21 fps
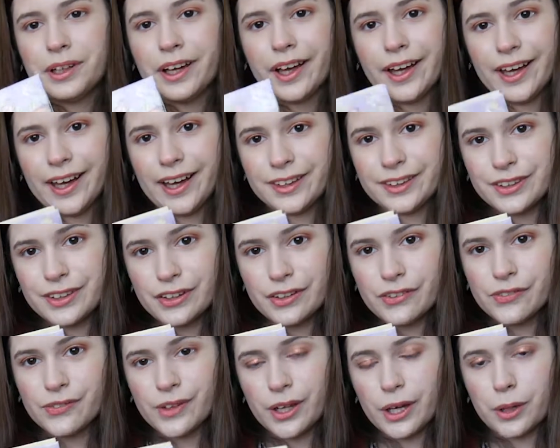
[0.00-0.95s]
I had
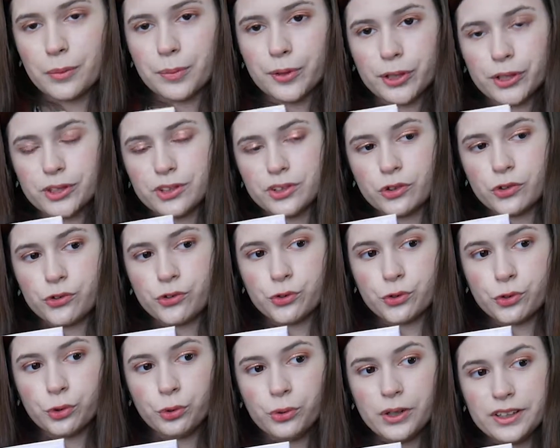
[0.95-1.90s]
this and I brought it to
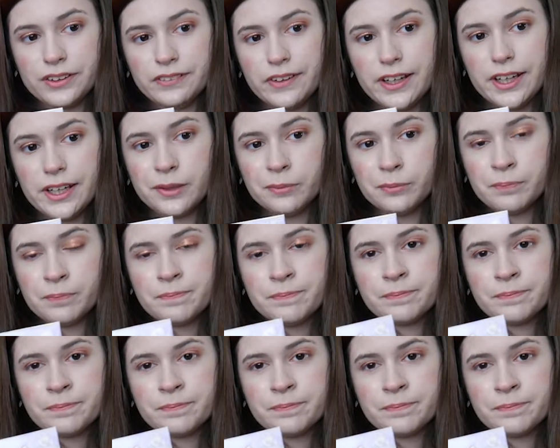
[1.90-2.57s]
school one day.